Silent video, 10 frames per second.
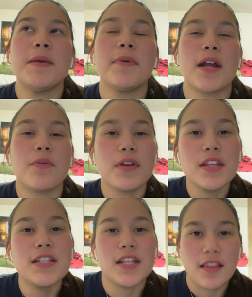but I
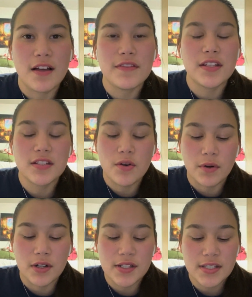really did love this
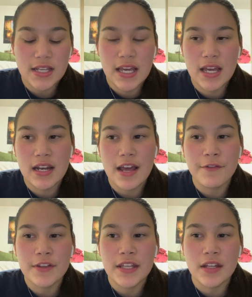course and
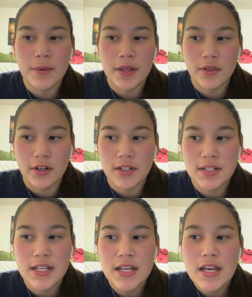everything that we learned.